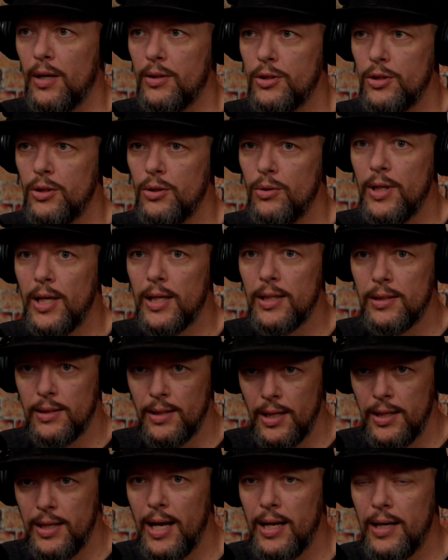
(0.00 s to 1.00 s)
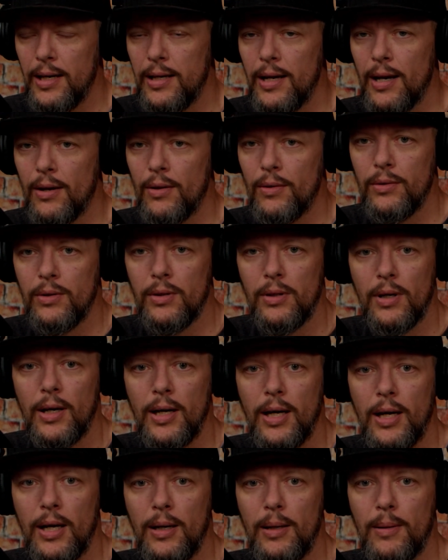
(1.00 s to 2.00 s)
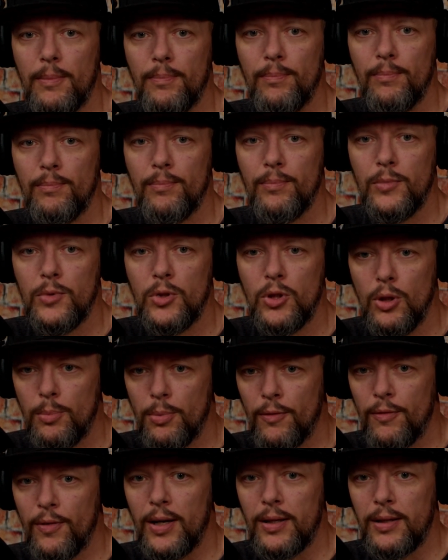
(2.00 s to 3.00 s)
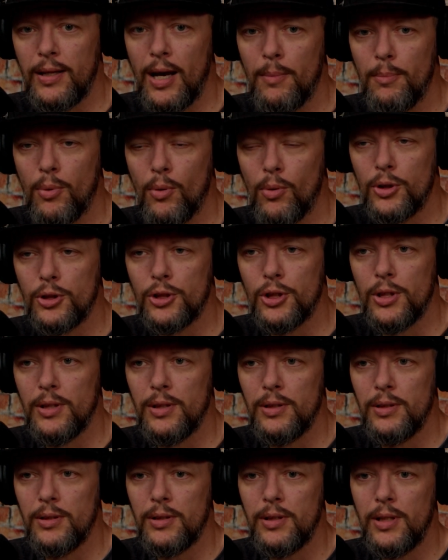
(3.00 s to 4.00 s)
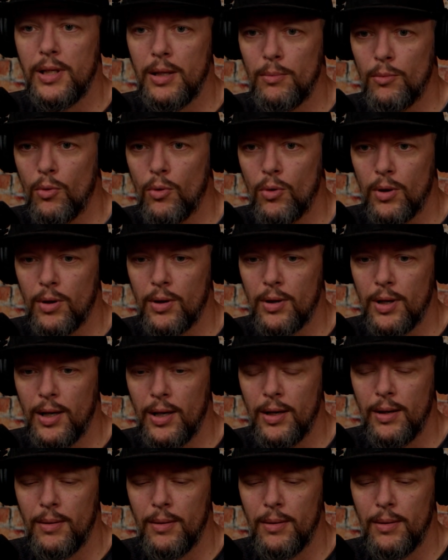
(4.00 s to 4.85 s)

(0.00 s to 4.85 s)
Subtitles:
To get the data down, to perfect that portion, get more